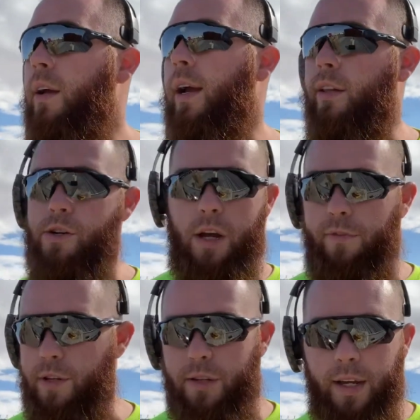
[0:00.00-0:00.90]
And there's
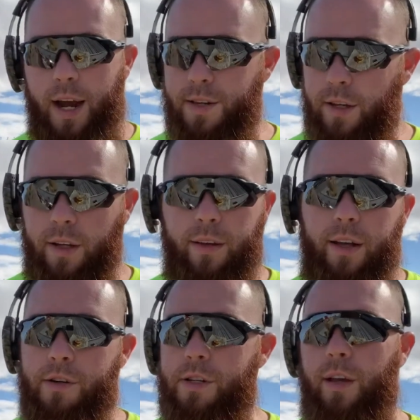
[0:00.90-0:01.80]
obviously guys out there
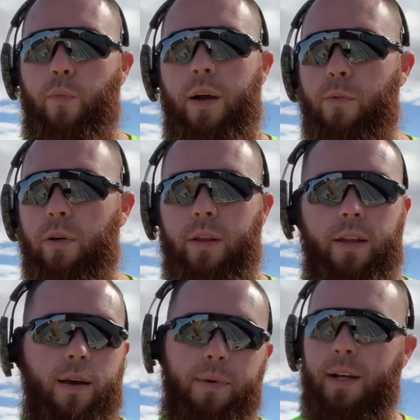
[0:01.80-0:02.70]
that are seeing way more than
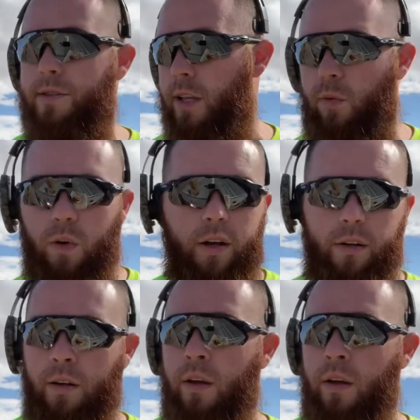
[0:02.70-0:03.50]
that because they run